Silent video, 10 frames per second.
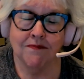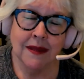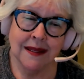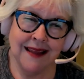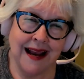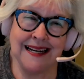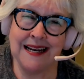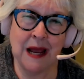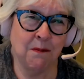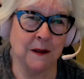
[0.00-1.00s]

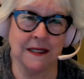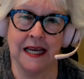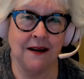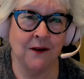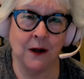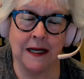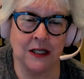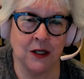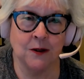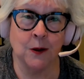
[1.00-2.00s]
99% of your
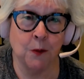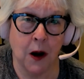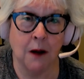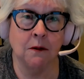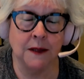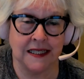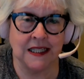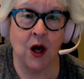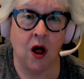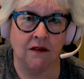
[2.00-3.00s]
issues are probably
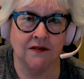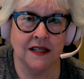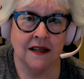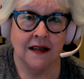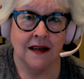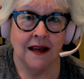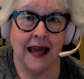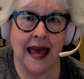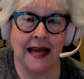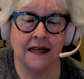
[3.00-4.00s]
solved.
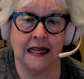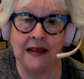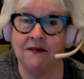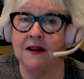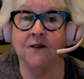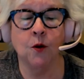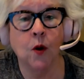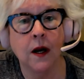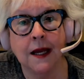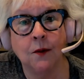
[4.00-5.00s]
And even if you're
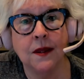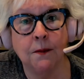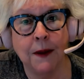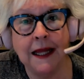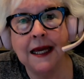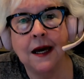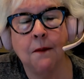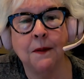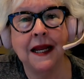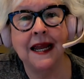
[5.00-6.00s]
working with a billing
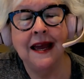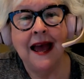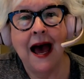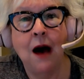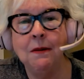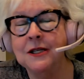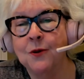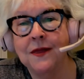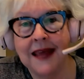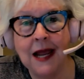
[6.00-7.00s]
company, how much
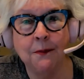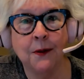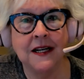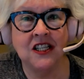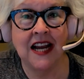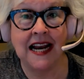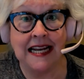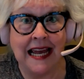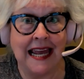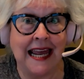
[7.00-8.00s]
would they appreciate
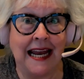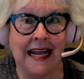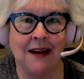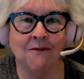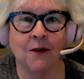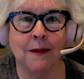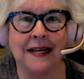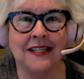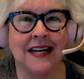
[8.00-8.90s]
getting information